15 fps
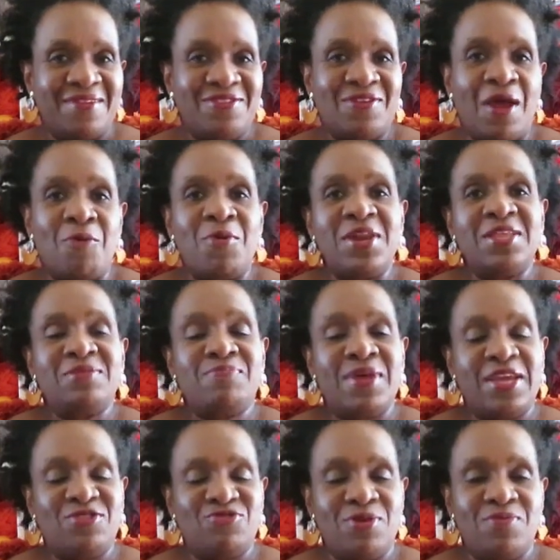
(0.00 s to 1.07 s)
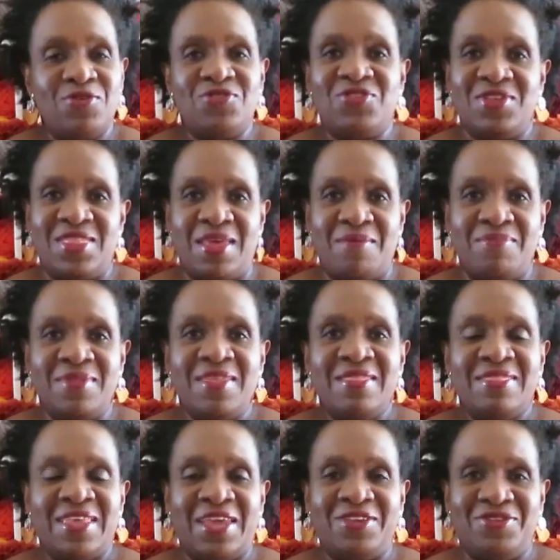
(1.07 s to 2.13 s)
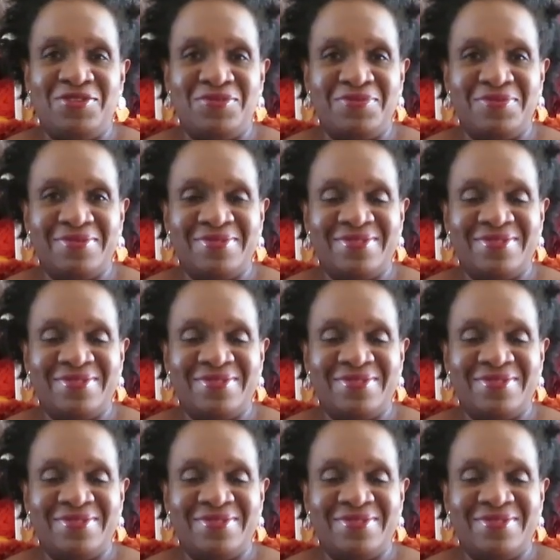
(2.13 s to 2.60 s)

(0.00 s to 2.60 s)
So I want to pay tribute to them. Thank you.